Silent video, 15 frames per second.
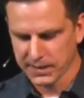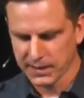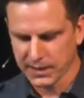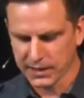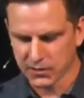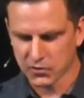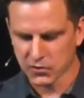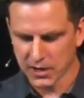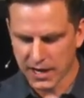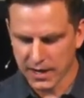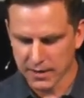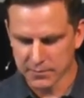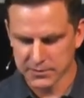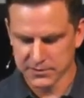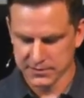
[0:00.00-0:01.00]
I
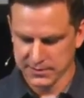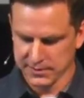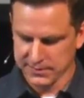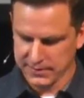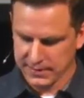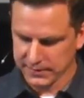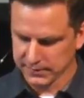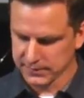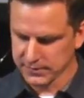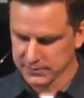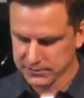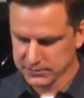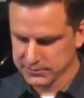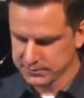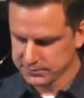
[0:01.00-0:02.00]
grabbed that
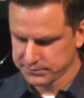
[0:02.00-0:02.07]
leash